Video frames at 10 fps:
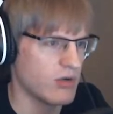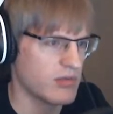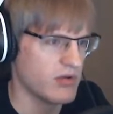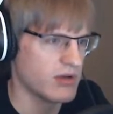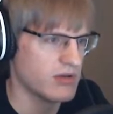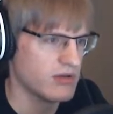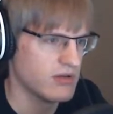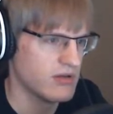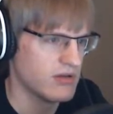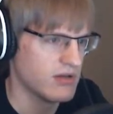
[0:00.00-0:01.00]
I'm going.
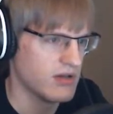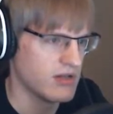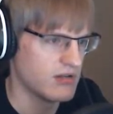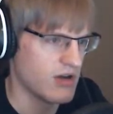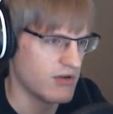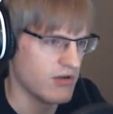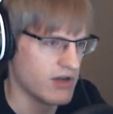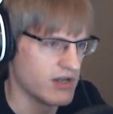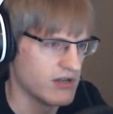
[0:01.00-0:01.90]
I know where I'm going.